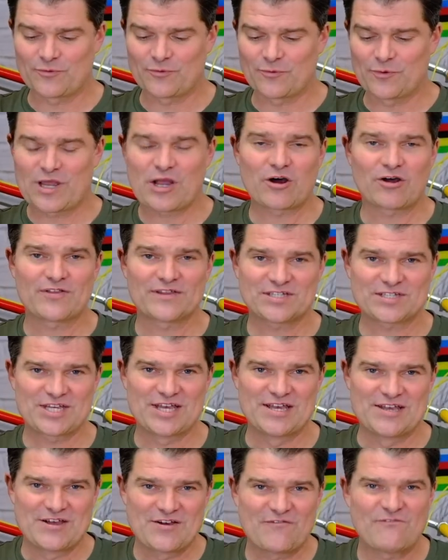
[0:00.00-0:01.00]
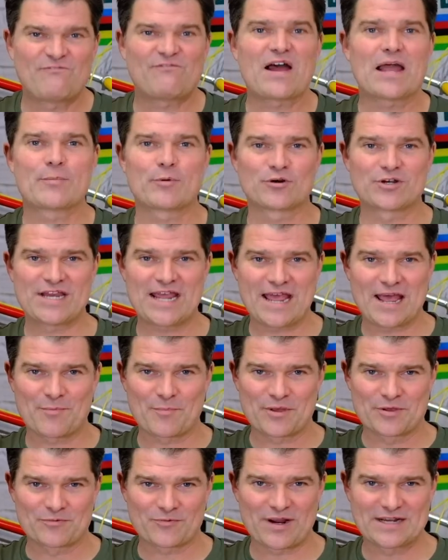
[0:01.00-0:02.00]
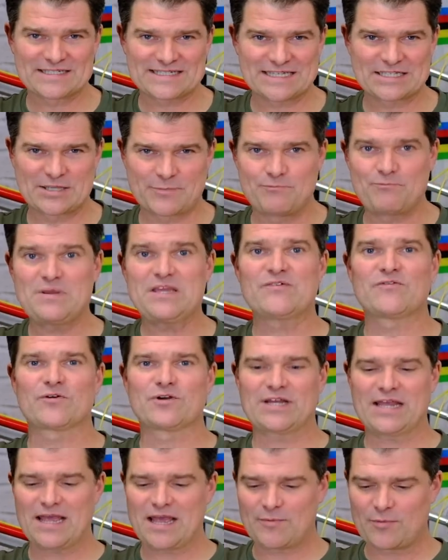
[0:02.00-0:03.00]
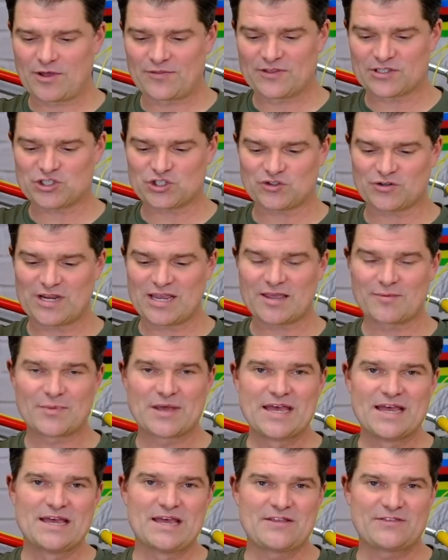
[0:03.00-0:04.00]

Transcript: We call this fiber dam, right? It's like the beaver dam on the stream.